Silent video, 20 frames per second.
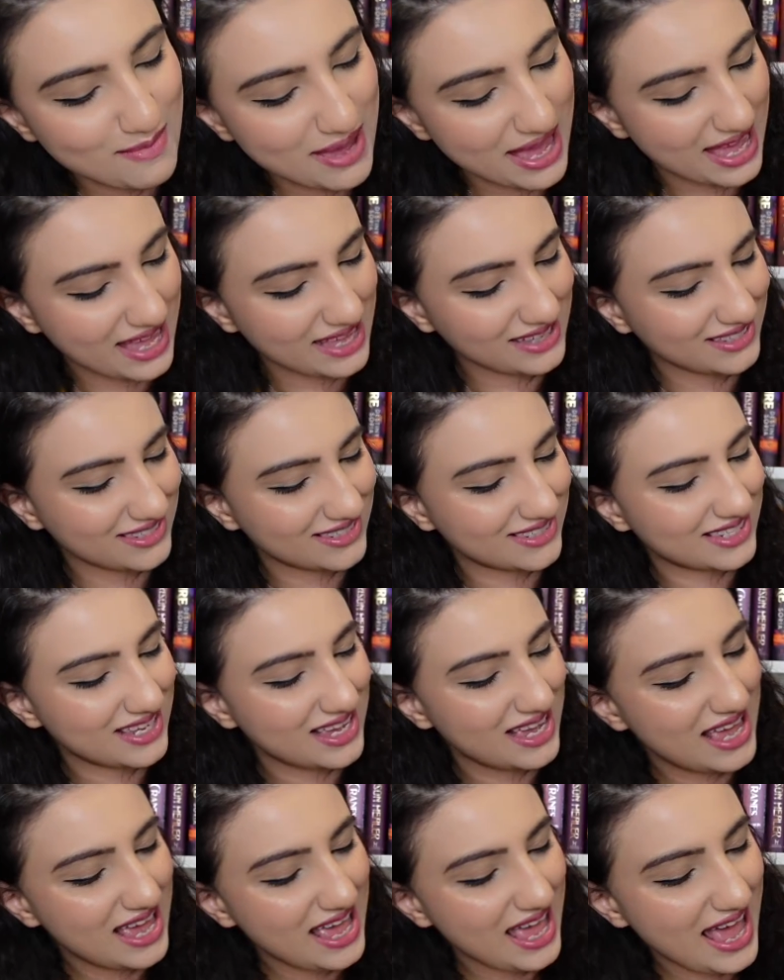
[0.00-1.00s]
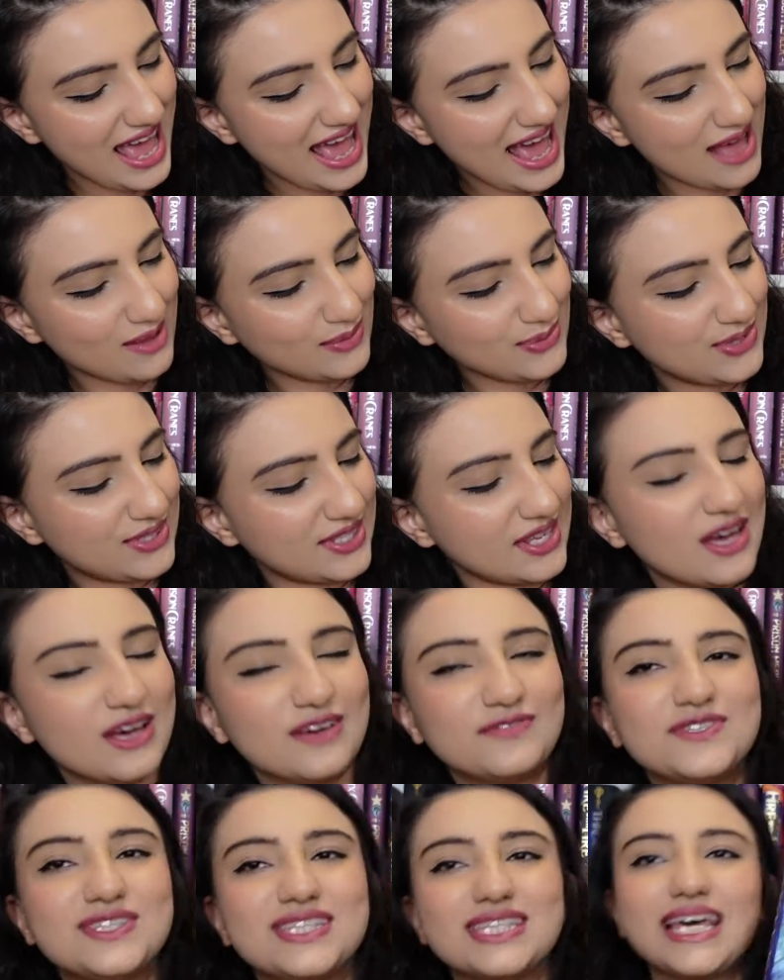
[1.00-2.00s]
Maas, House
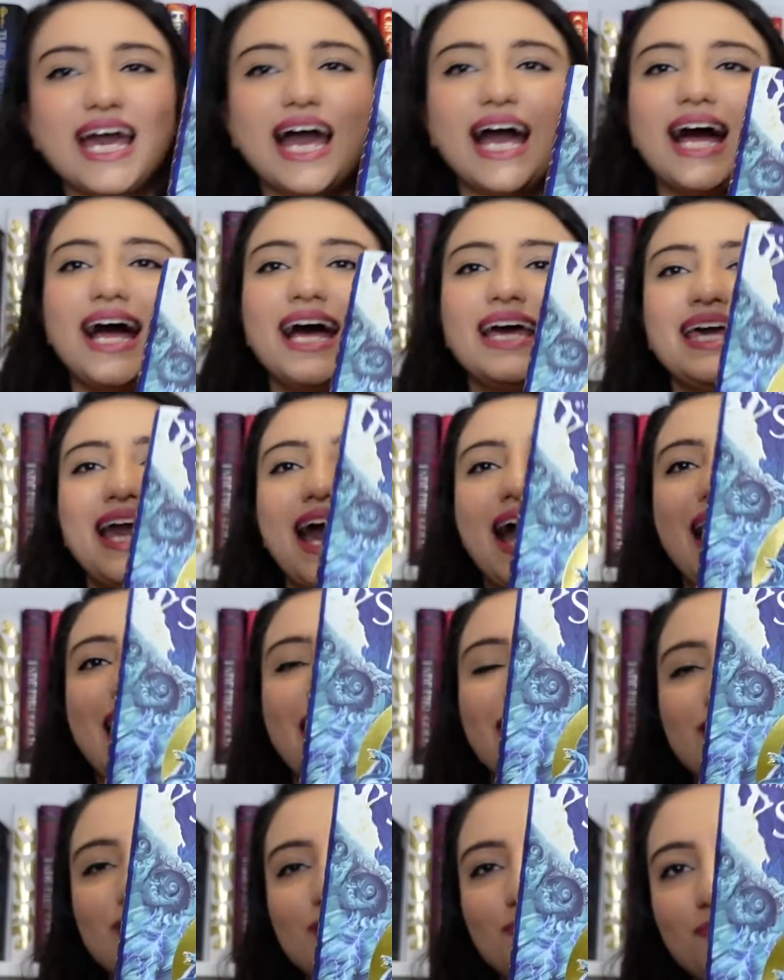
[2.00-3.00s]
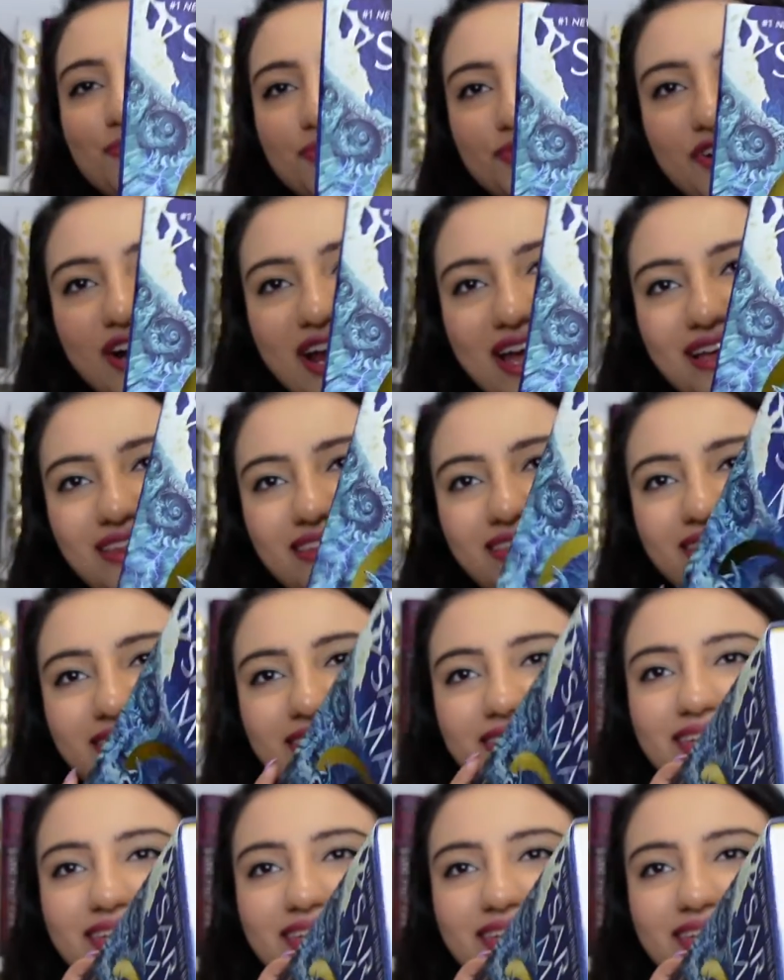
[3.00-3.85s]
of Sky and Breath.